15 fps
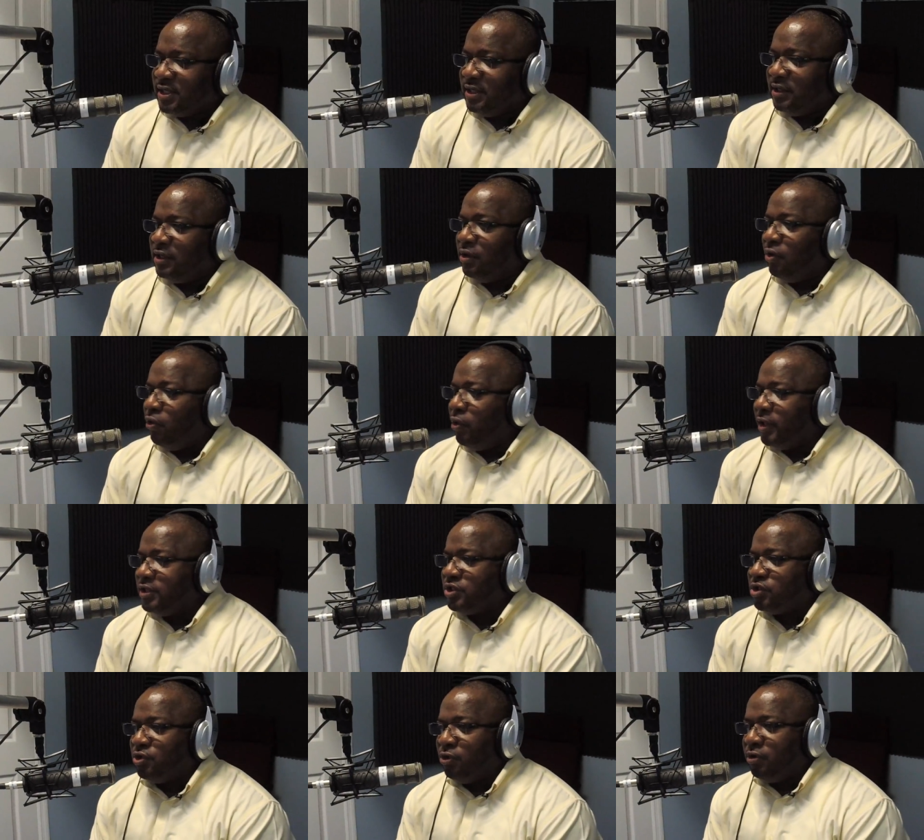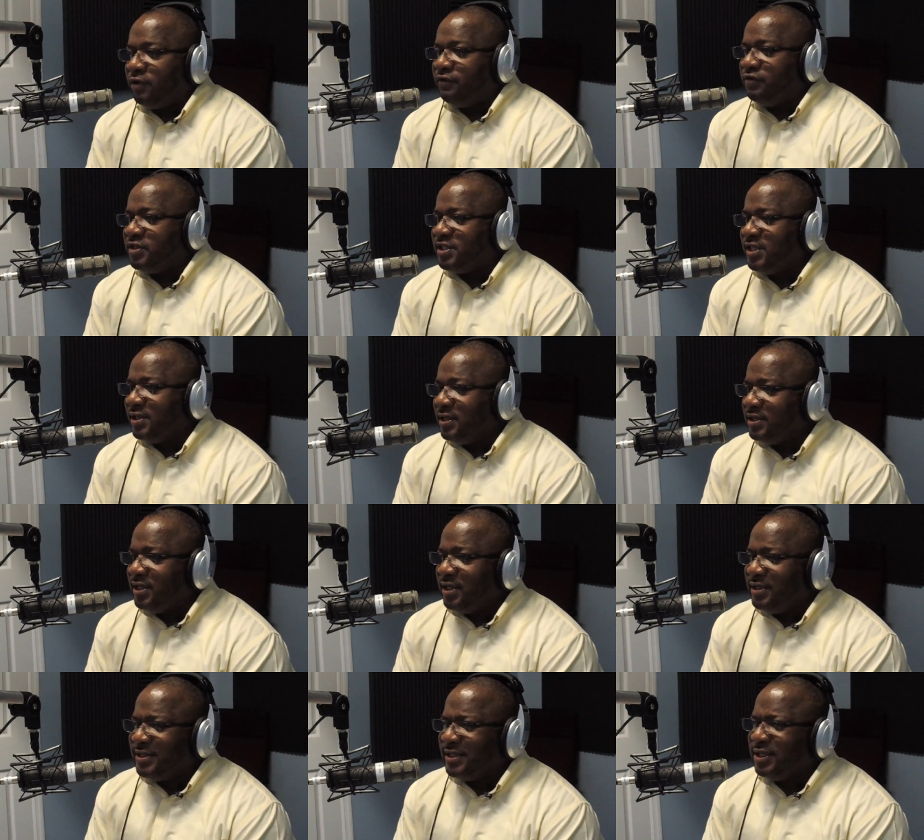and the oil storage
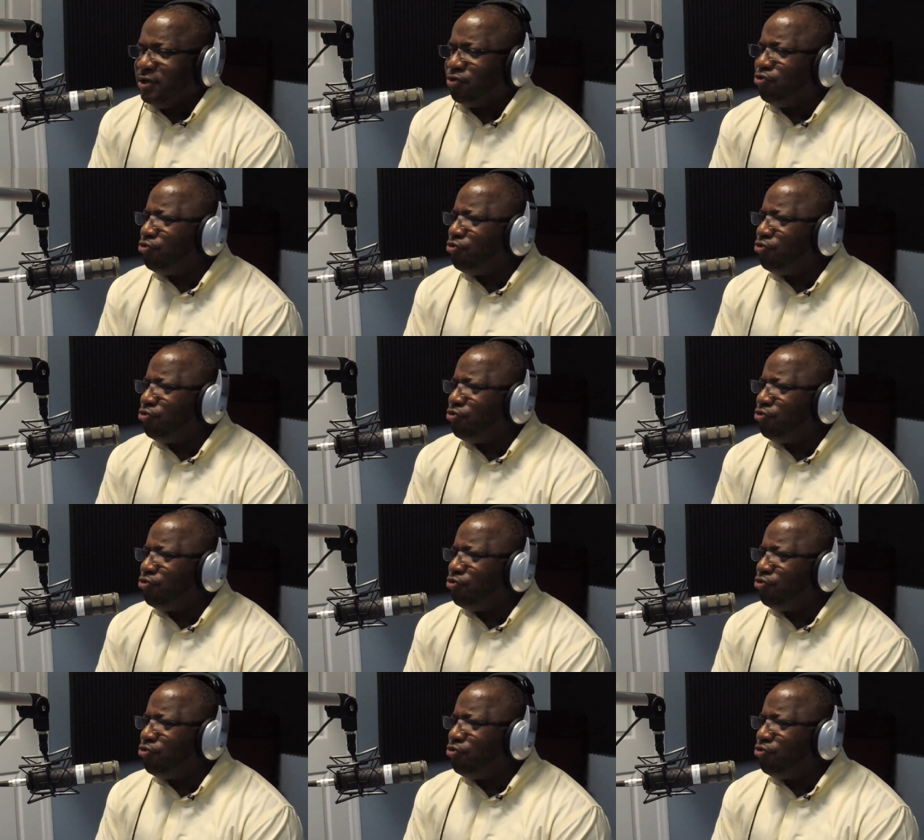facilities and the